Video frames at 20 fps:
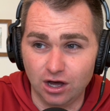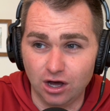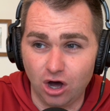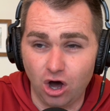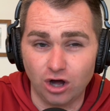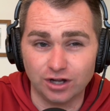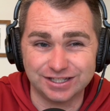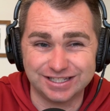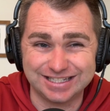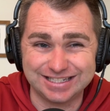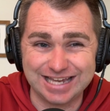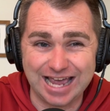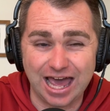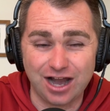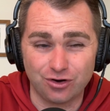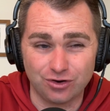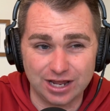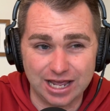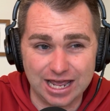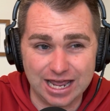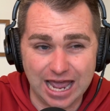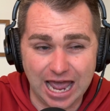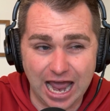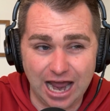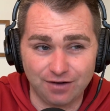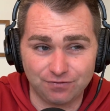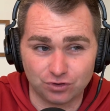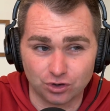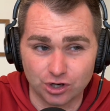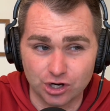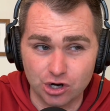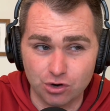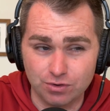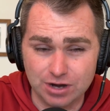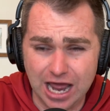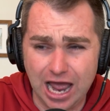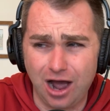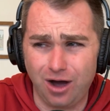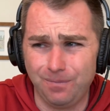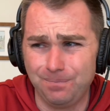on Saturday afternoon.
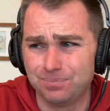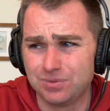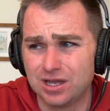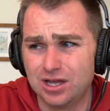Now,